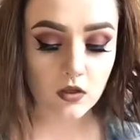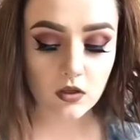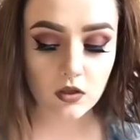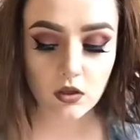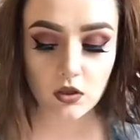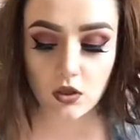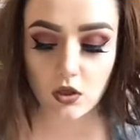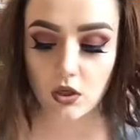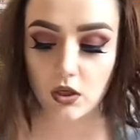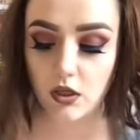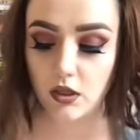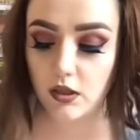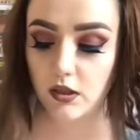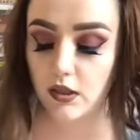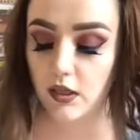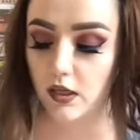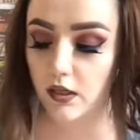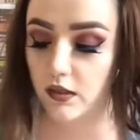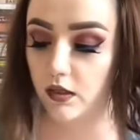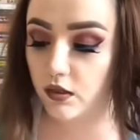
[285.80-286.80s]
the only
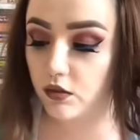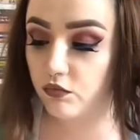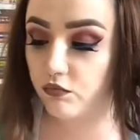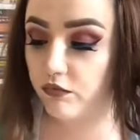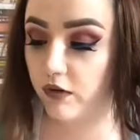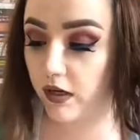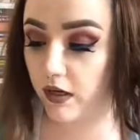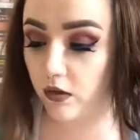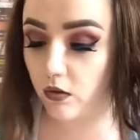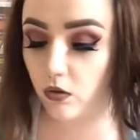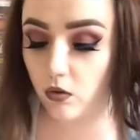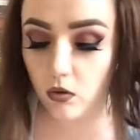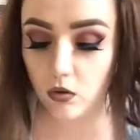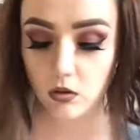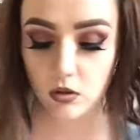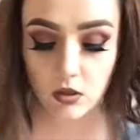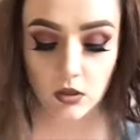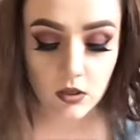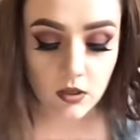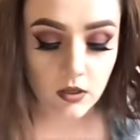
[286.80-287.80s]
thing that's
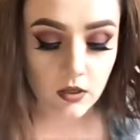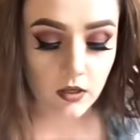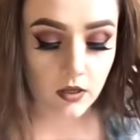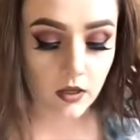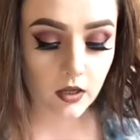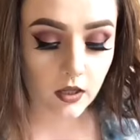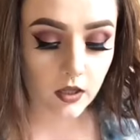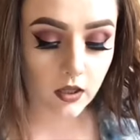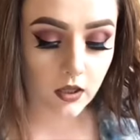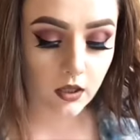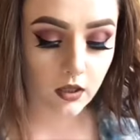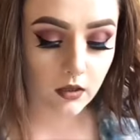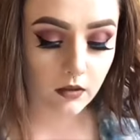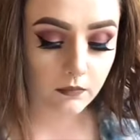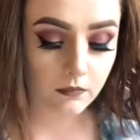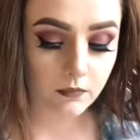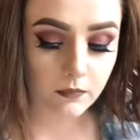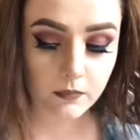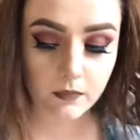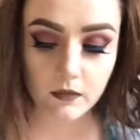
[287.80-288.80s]
real
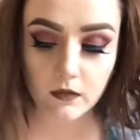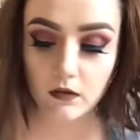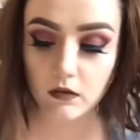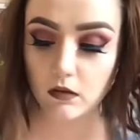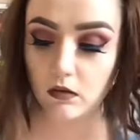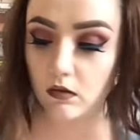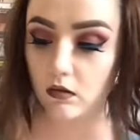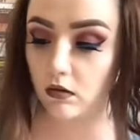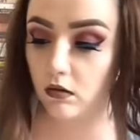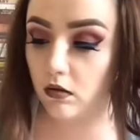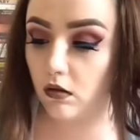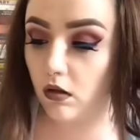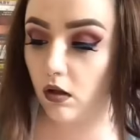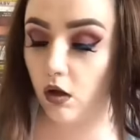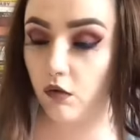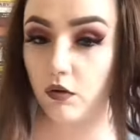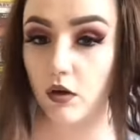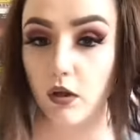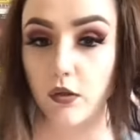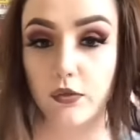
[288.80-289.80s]
are
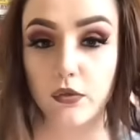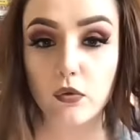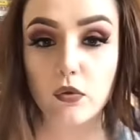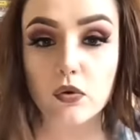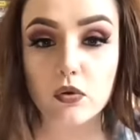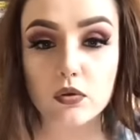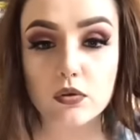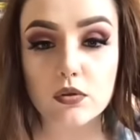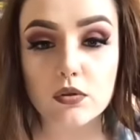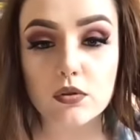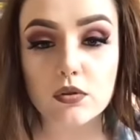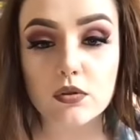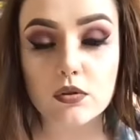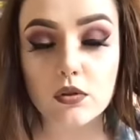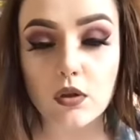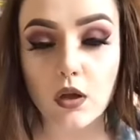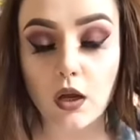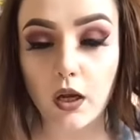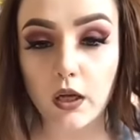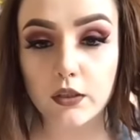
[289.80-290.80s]
our thoughts
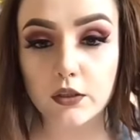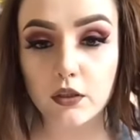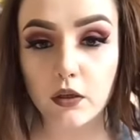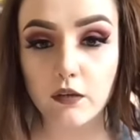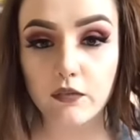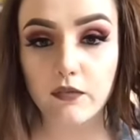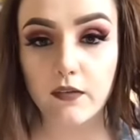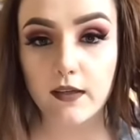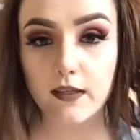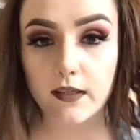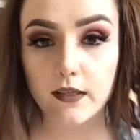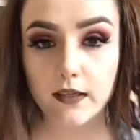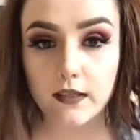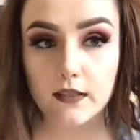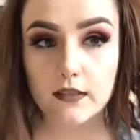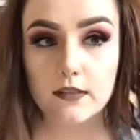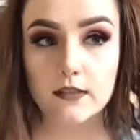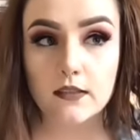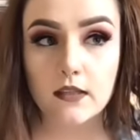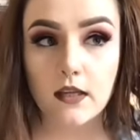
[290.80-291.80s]
and our
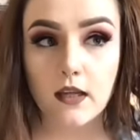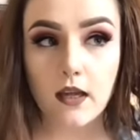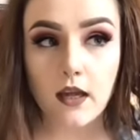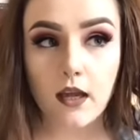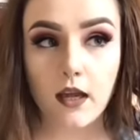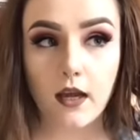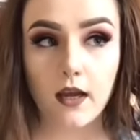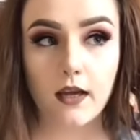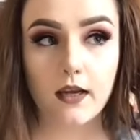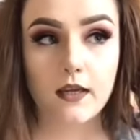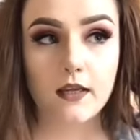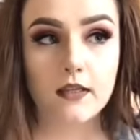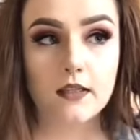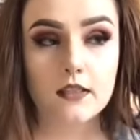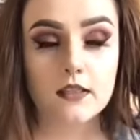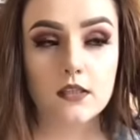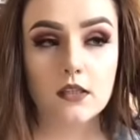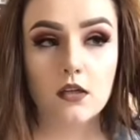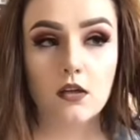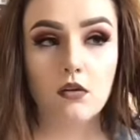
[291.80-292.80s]
feelings,
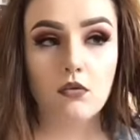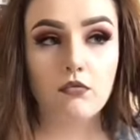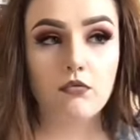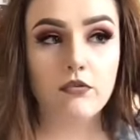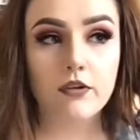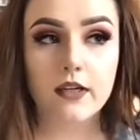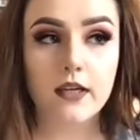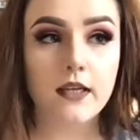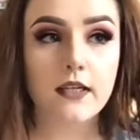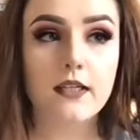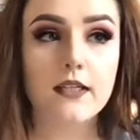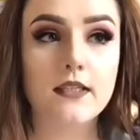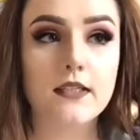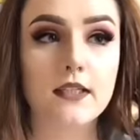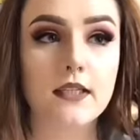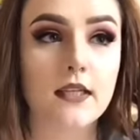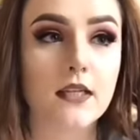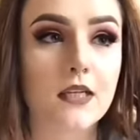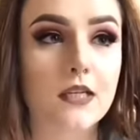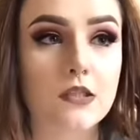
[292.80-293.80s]
and
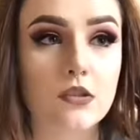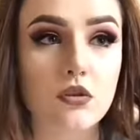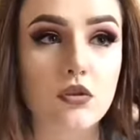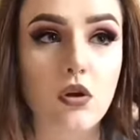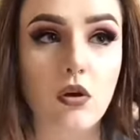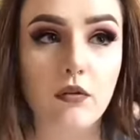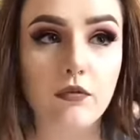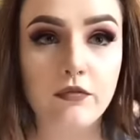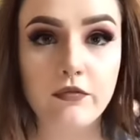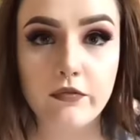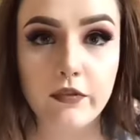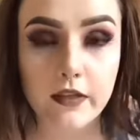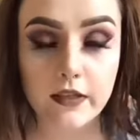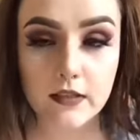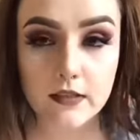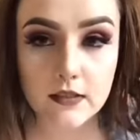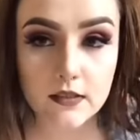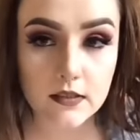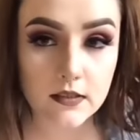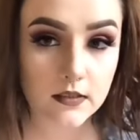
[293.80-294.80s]
reality is not
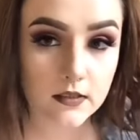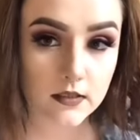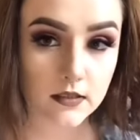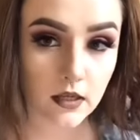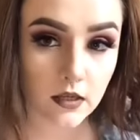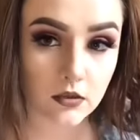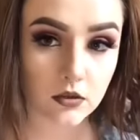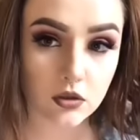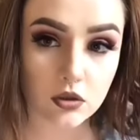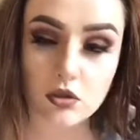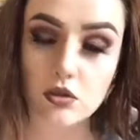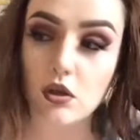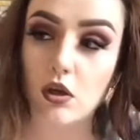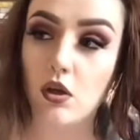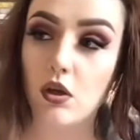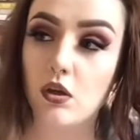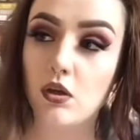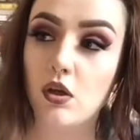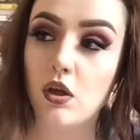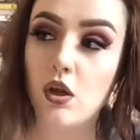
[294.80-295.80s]
fixed, set in
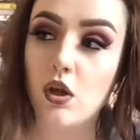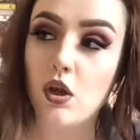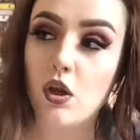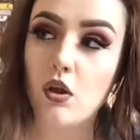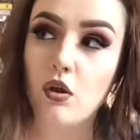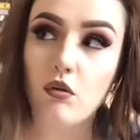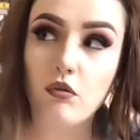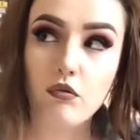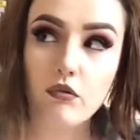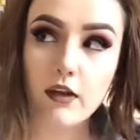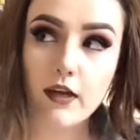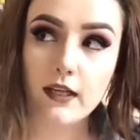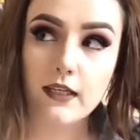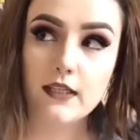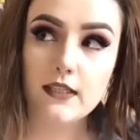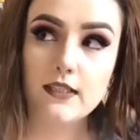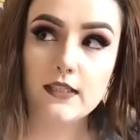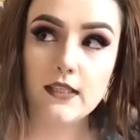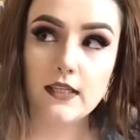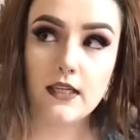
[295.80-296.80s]
stone.
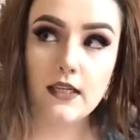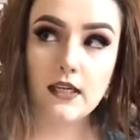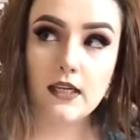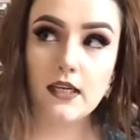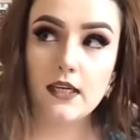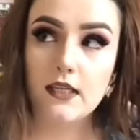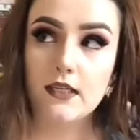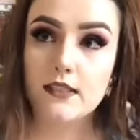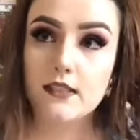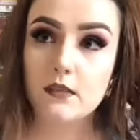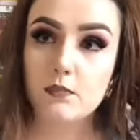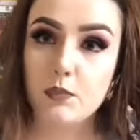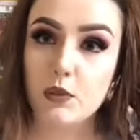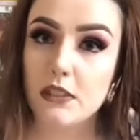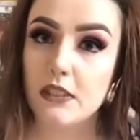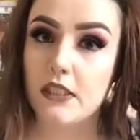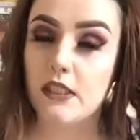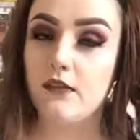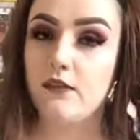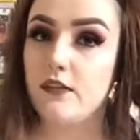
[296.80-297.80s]
Reality is
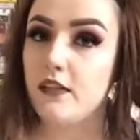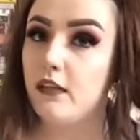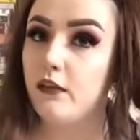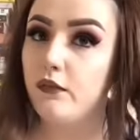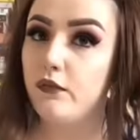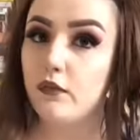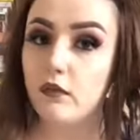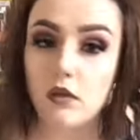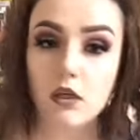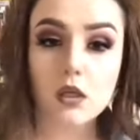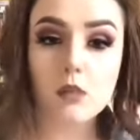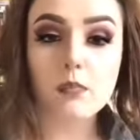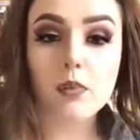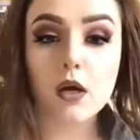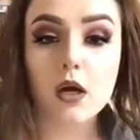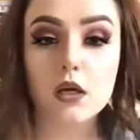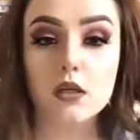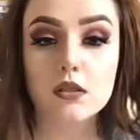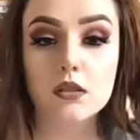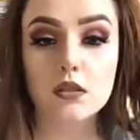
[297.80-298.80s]
perceived differently
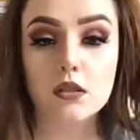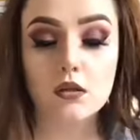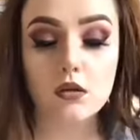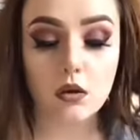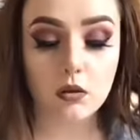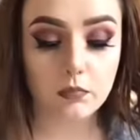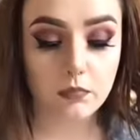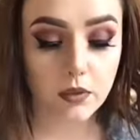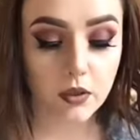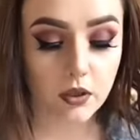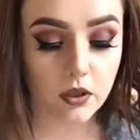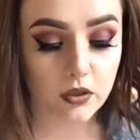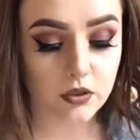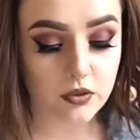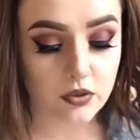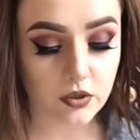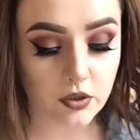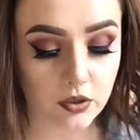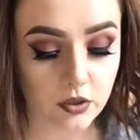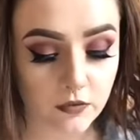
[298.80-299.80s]
person on
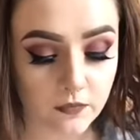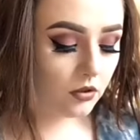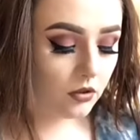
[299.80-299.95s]
person.